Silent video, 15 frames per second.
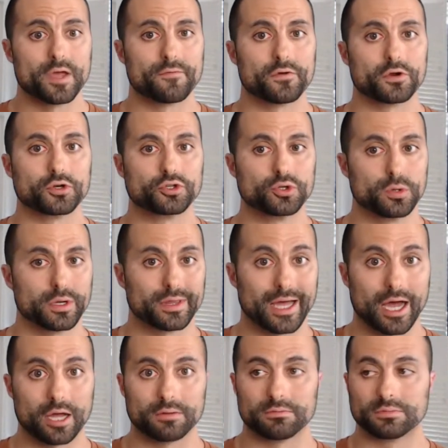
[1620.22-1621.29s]
If you're doing
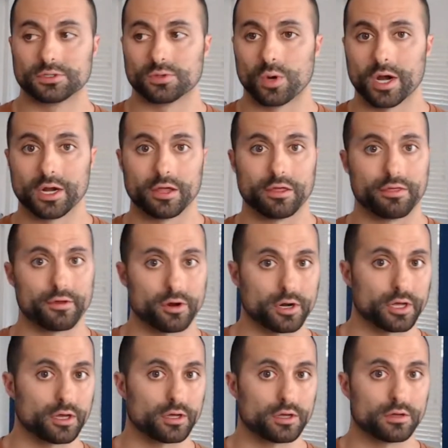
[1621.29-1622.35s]
that 20,
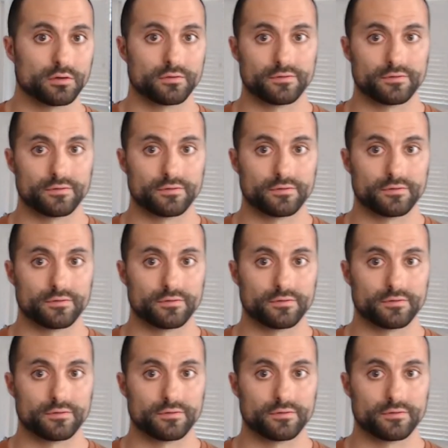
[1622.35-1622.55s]
30,